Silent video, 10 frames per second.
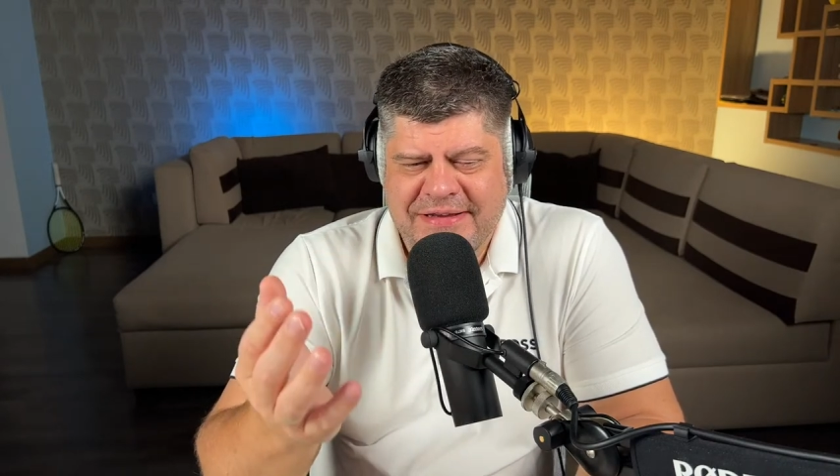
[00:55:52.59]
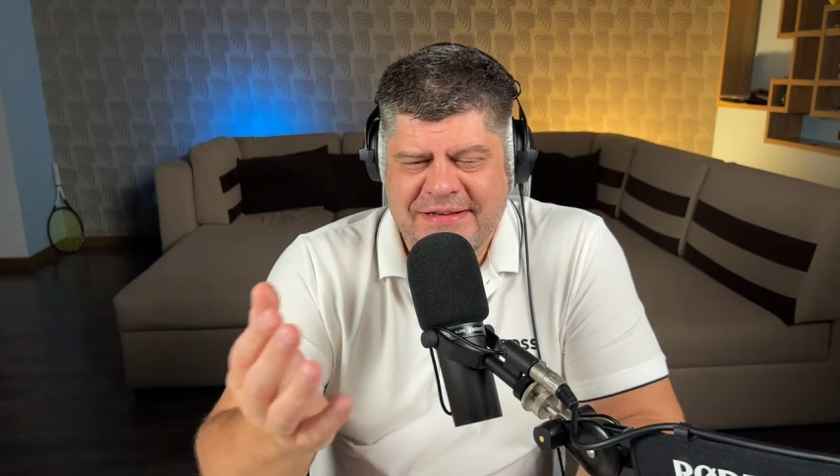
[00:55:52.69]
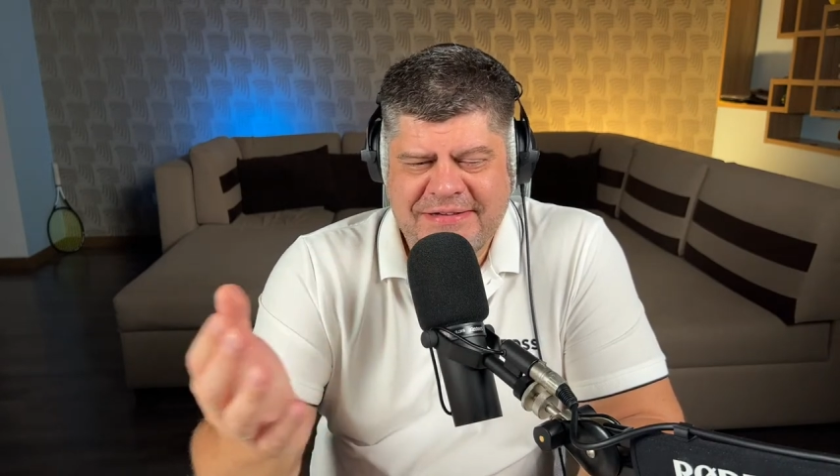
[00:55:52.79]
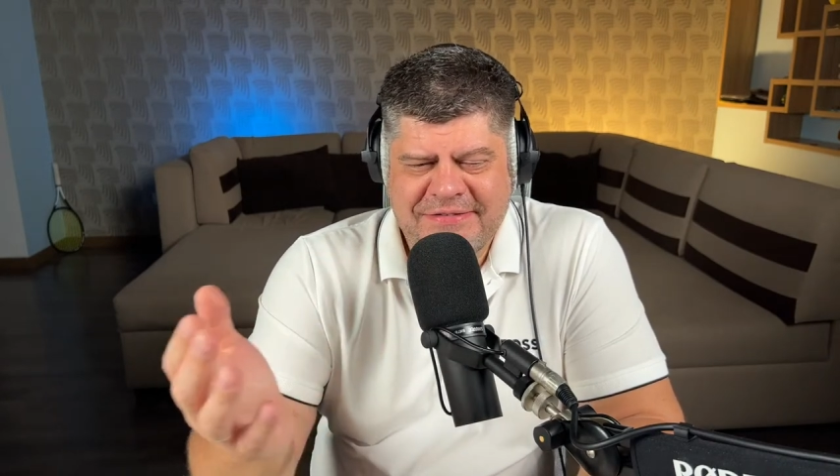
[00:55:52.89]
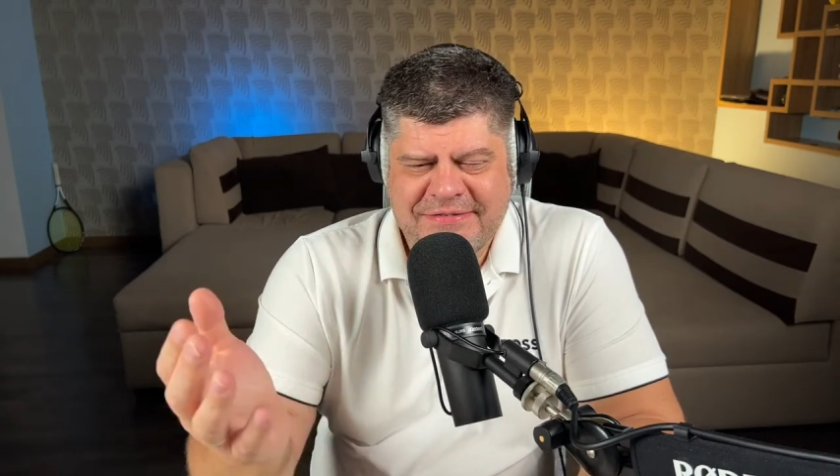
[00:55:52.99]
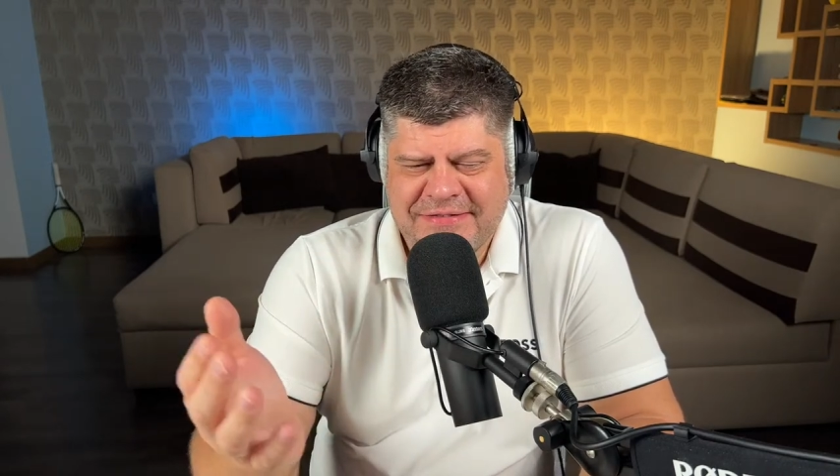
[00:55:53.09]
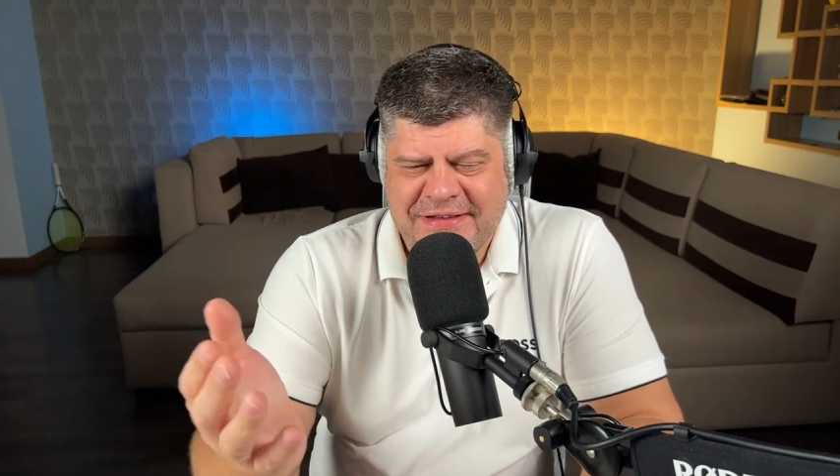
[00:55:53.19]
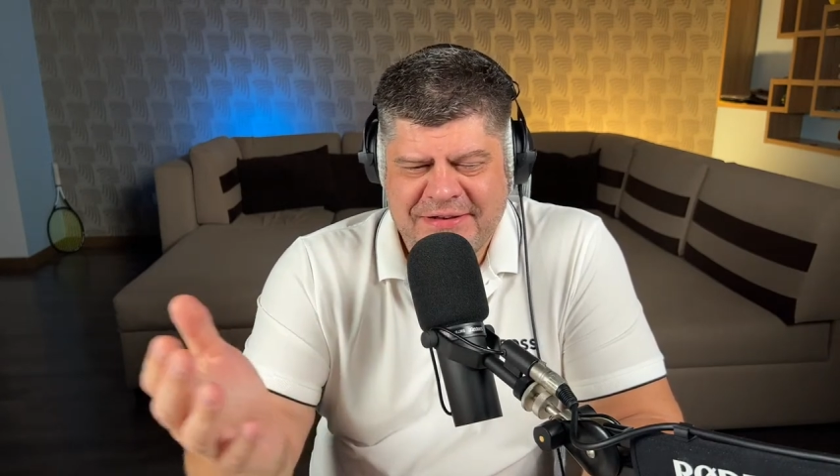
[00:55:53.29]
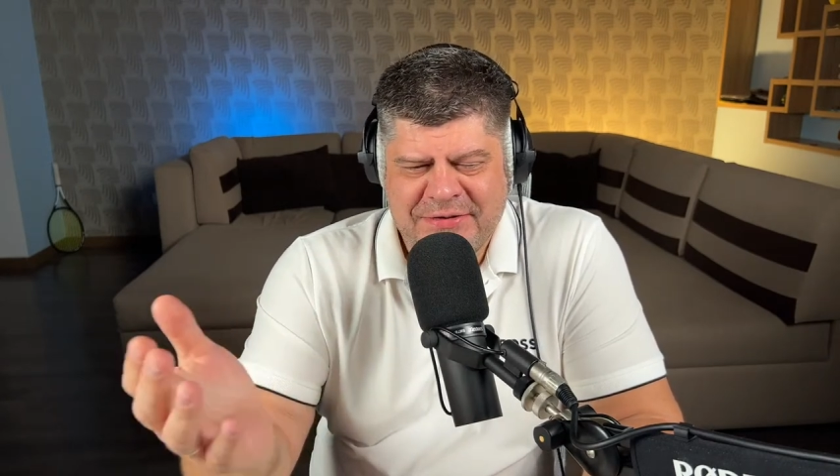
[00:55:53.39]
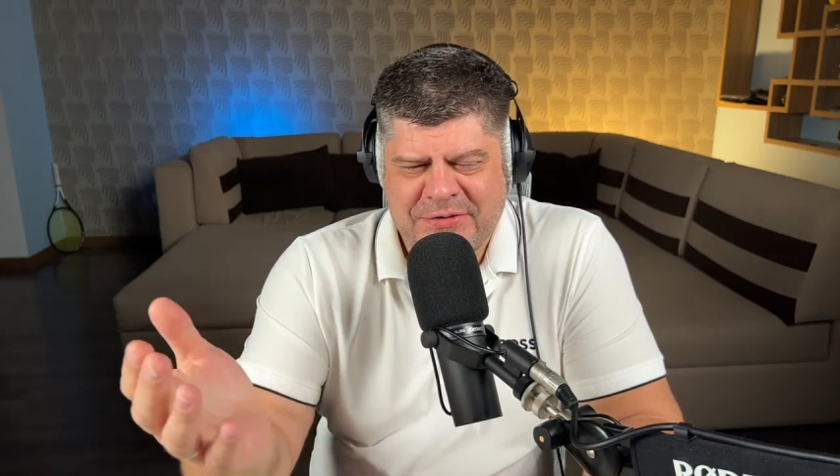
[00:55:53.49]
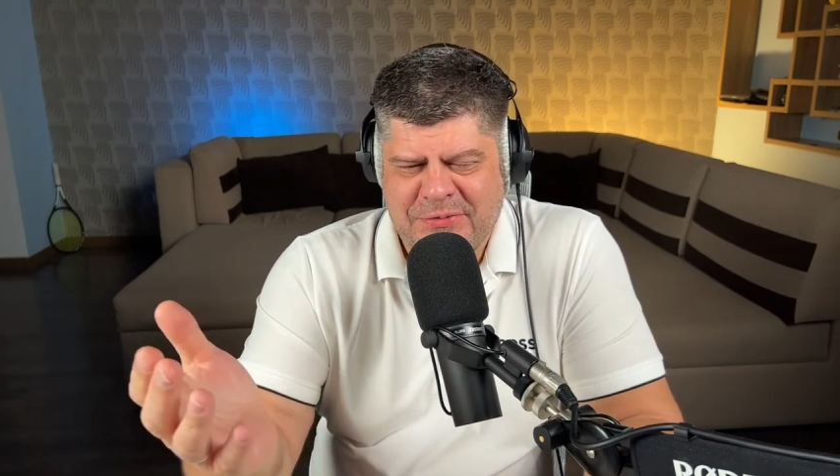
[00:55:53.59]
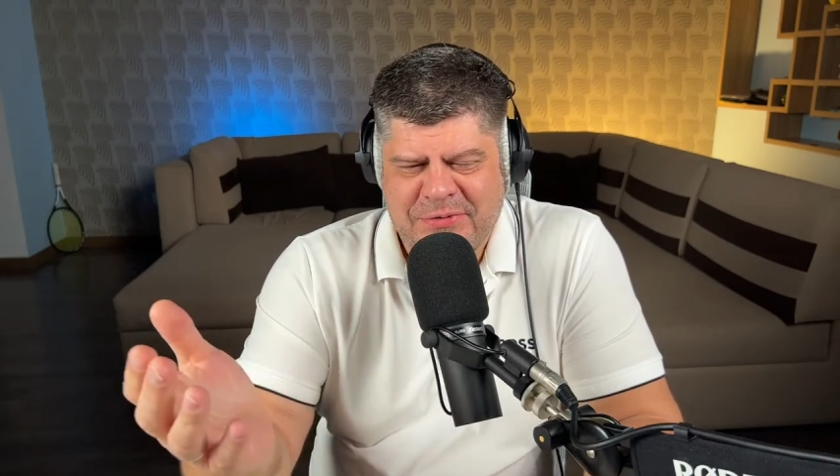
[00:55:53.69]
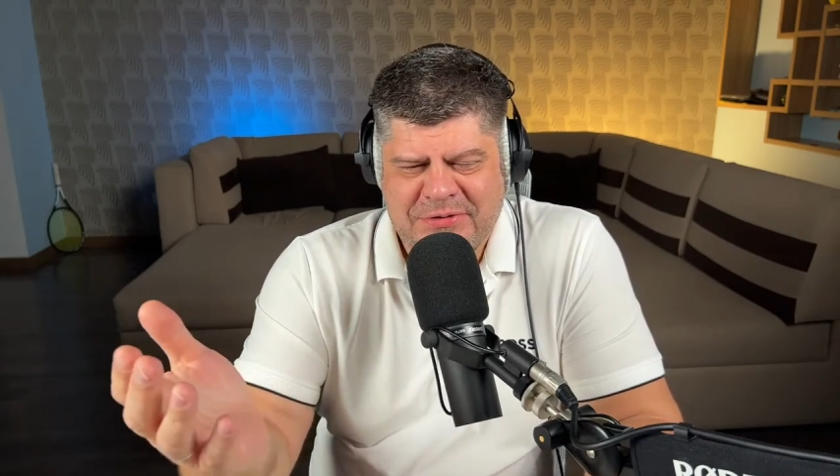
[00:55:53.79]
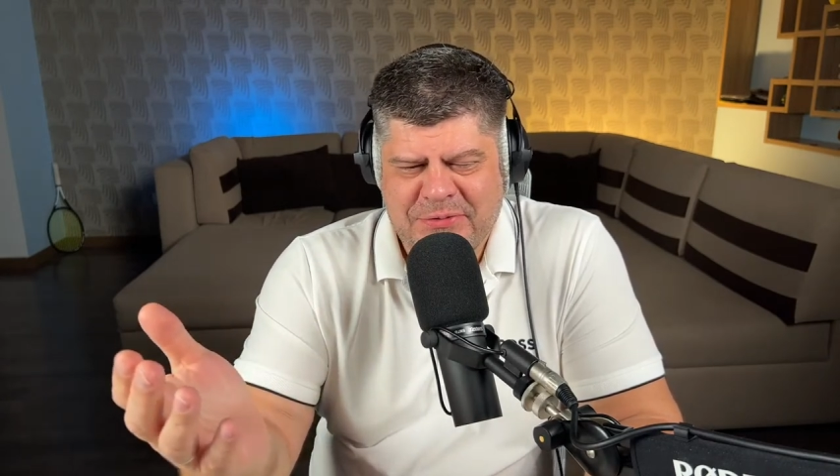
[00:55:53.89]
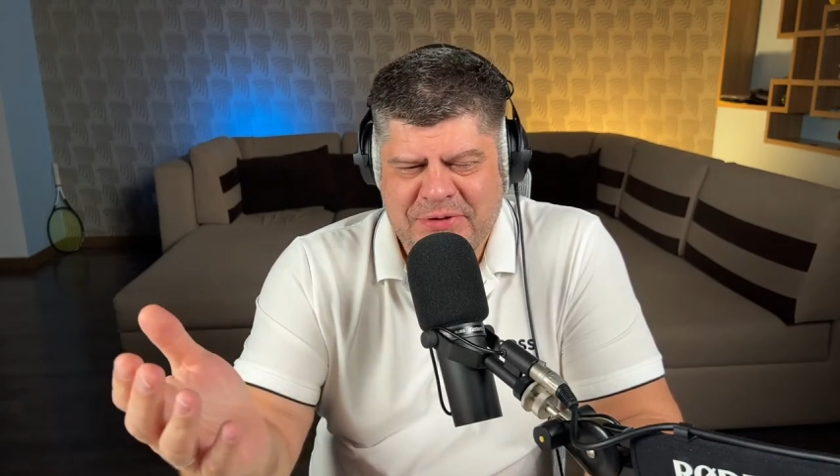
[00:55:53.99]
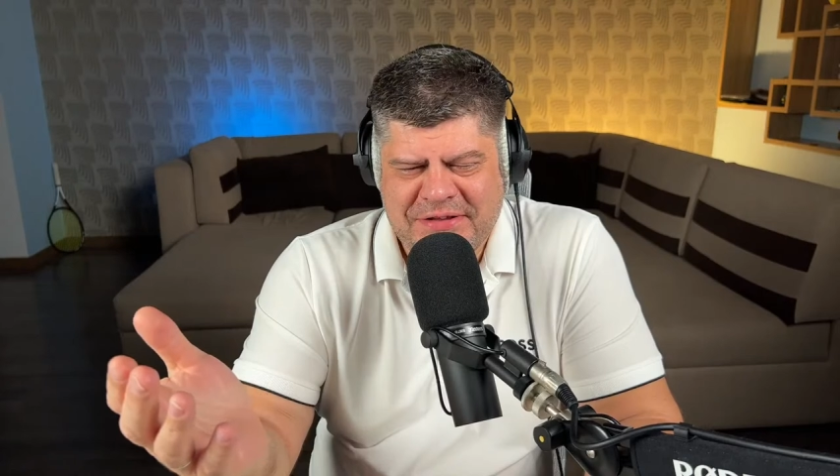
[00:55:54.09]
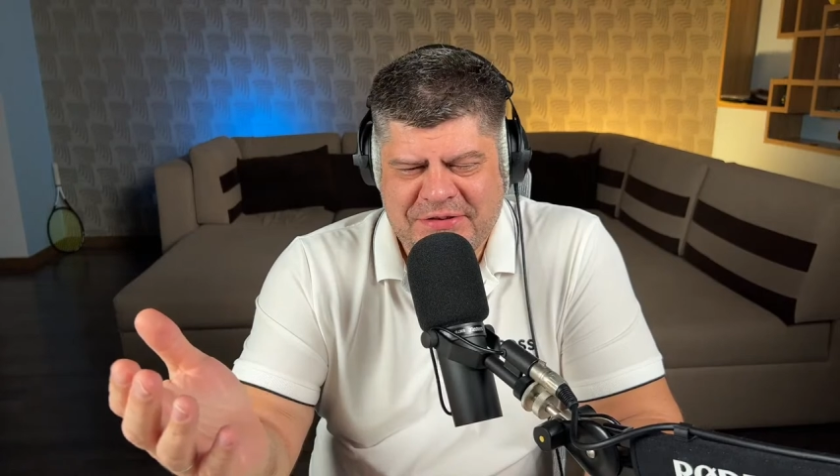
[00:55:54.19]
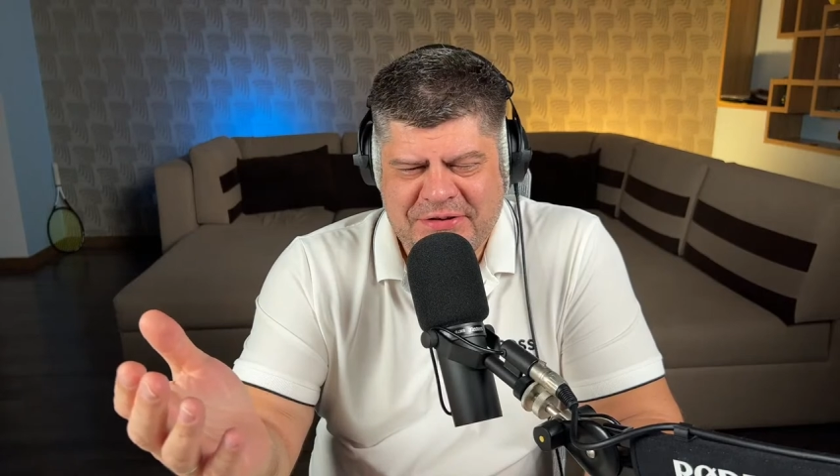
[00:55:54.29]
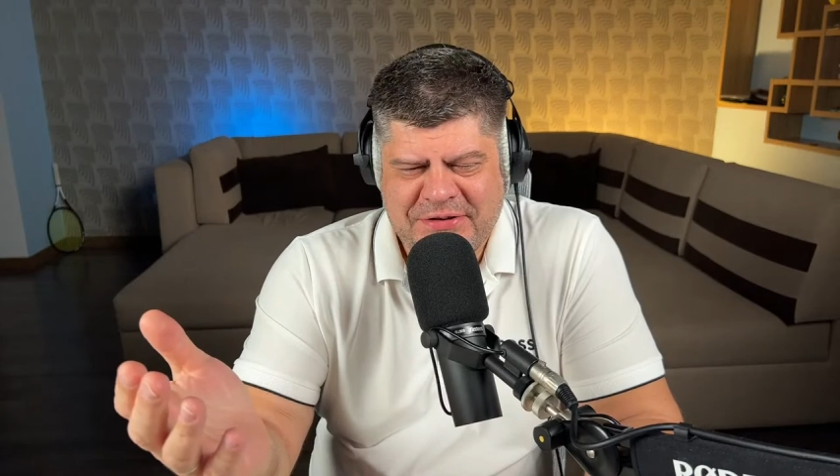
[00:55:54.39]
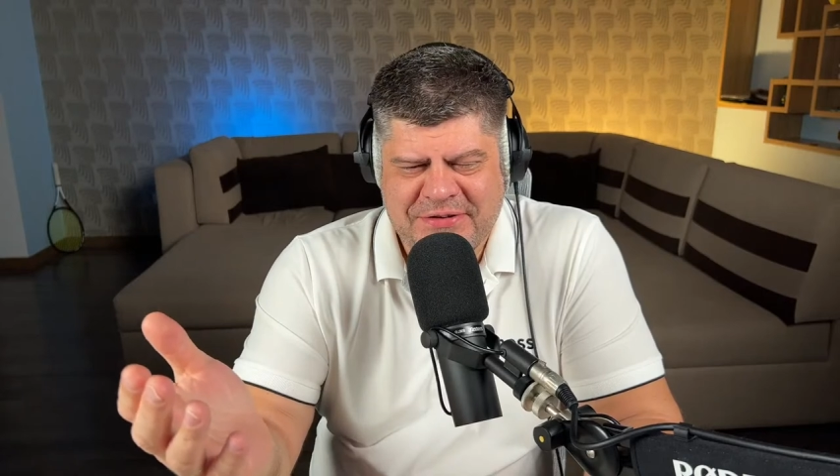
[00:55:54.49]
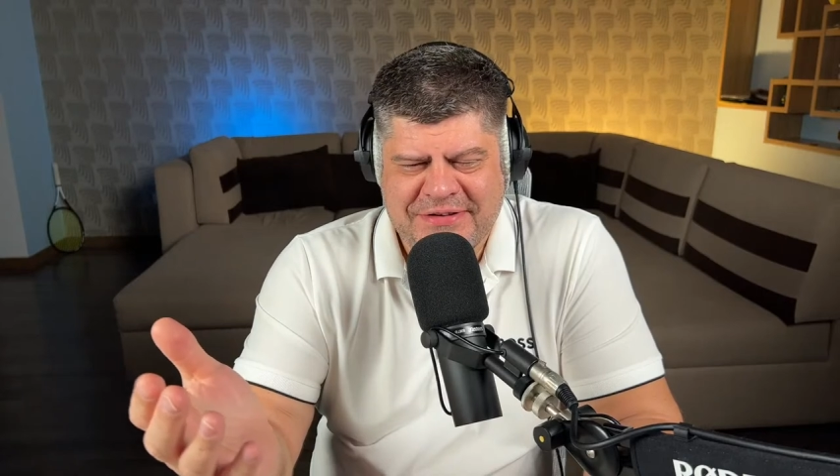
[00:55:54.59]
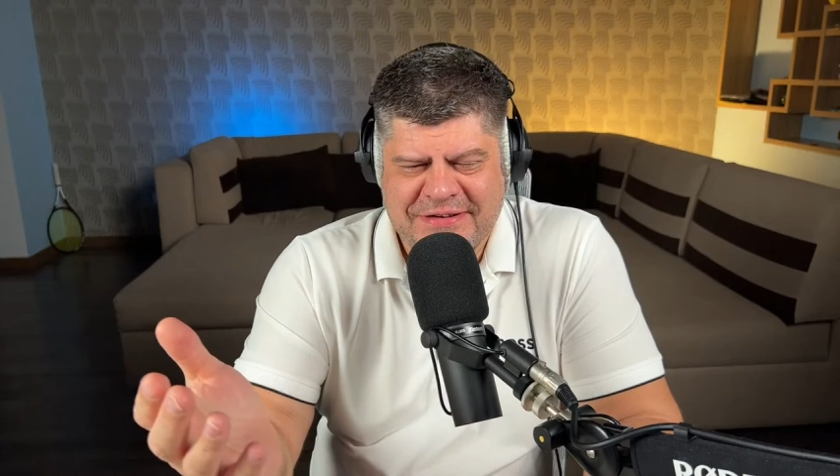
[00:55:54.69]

I don't know what to answer you.